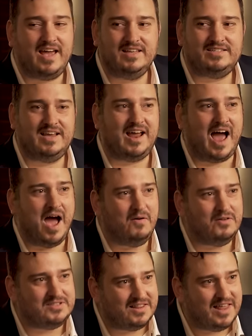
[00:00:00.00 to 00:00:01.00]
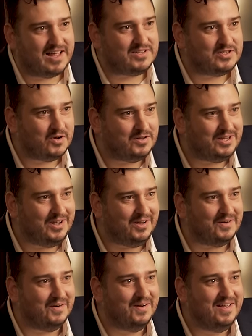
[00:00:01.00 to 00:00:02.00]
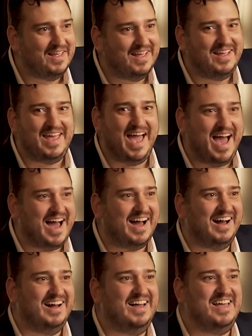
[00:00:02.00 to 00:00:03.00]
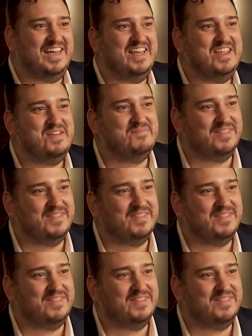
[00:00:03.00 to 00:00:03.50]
Yeah, I can say I was on that show too. Yeah. You